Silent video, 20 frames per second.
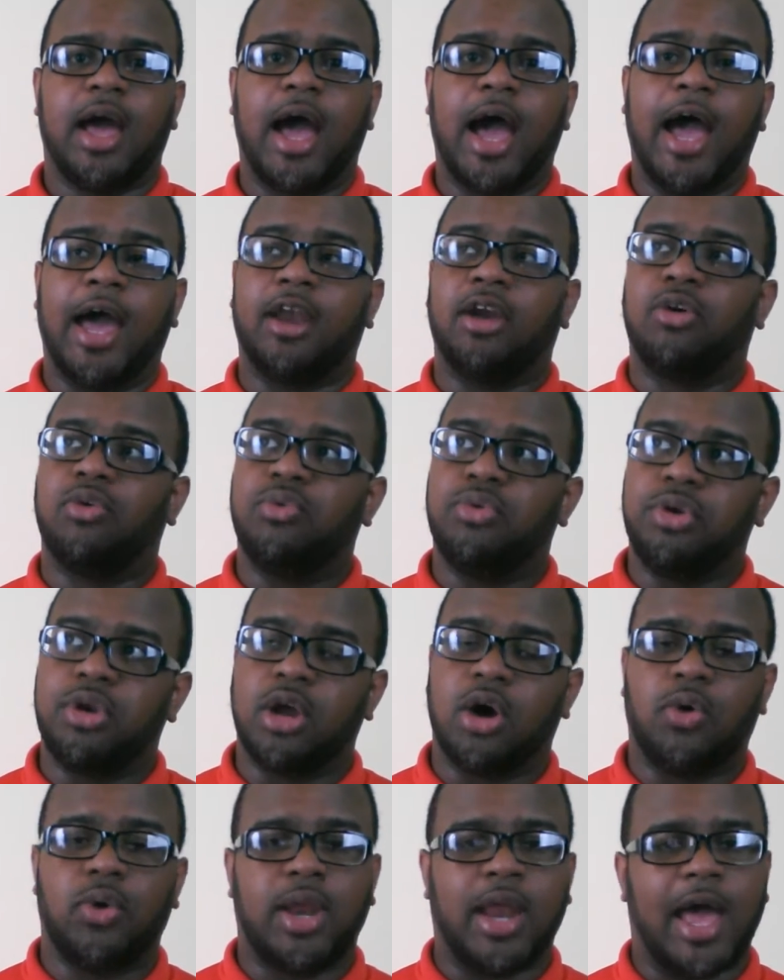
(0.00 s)
I don't
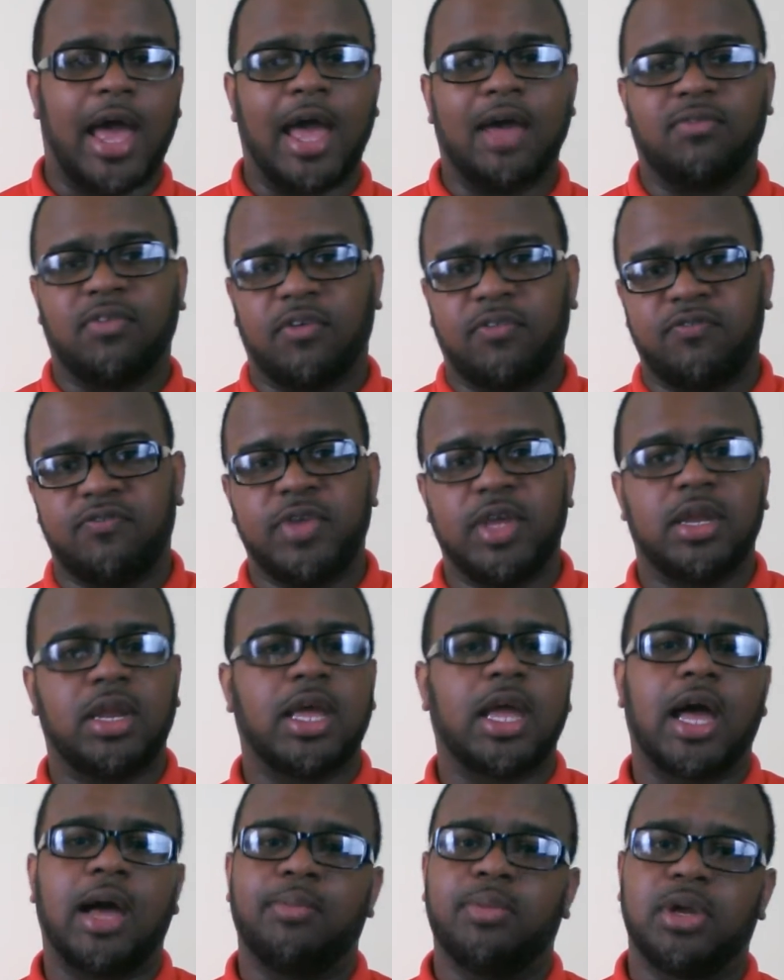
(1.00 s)
know it. I have a
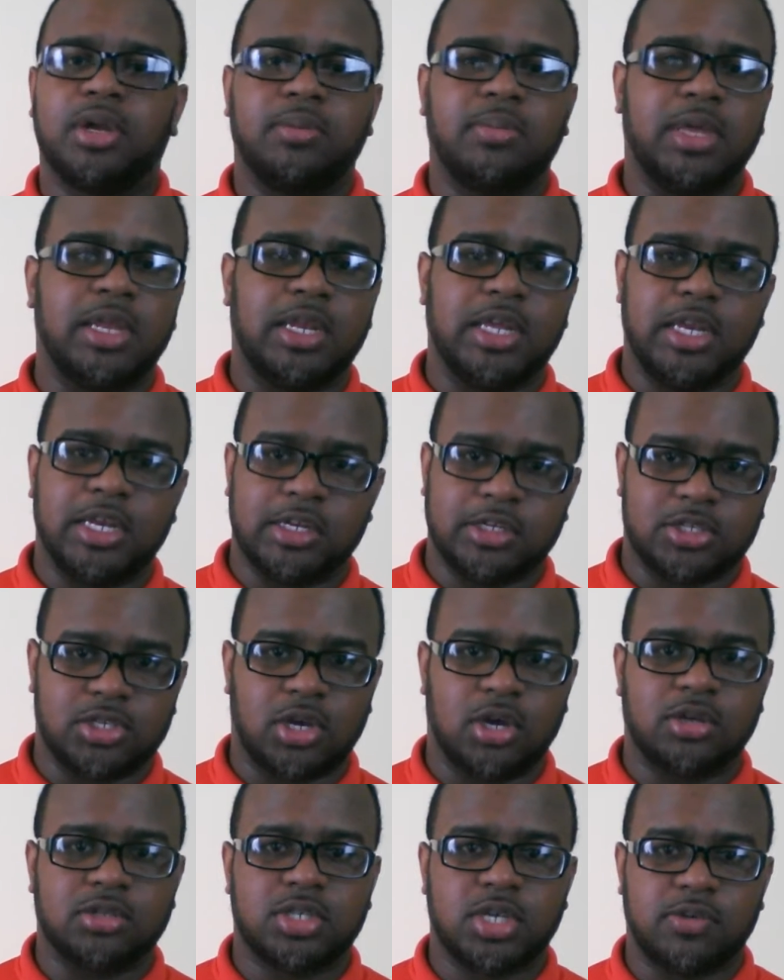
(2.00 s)
feeling I'm going to be leading
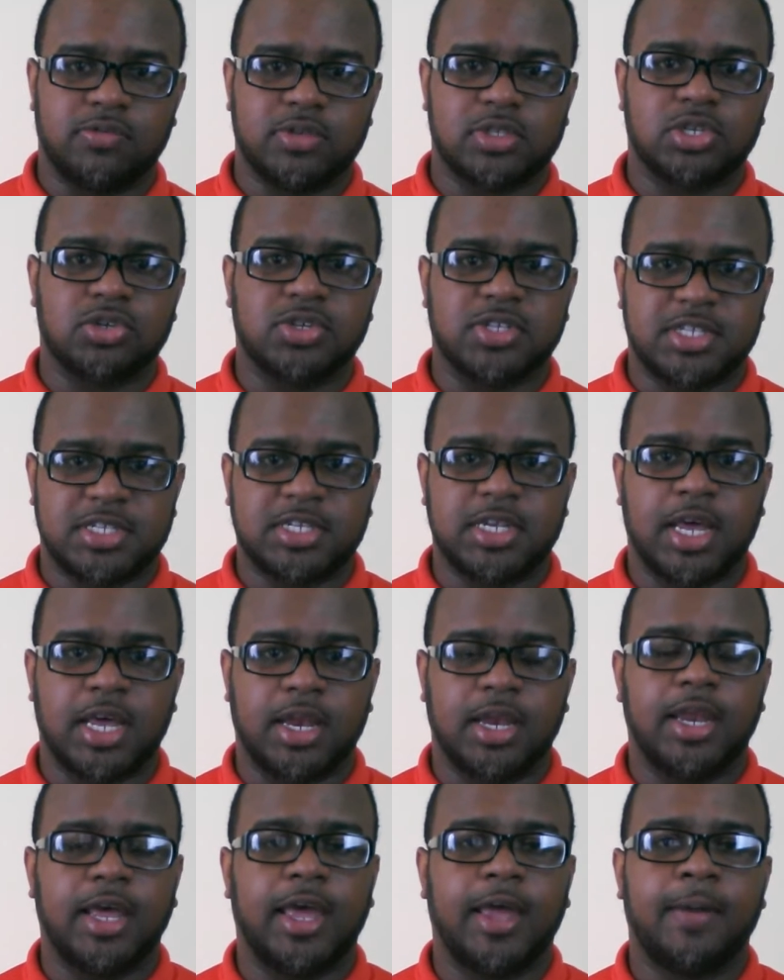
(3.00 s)
song service on
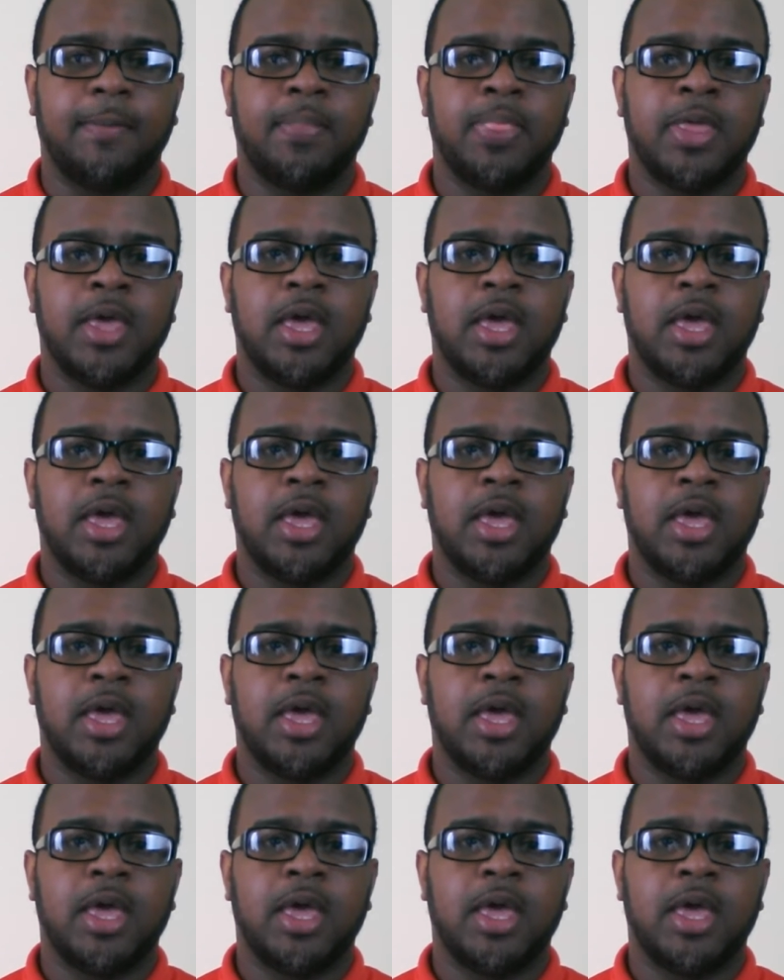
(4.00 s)
Sunday.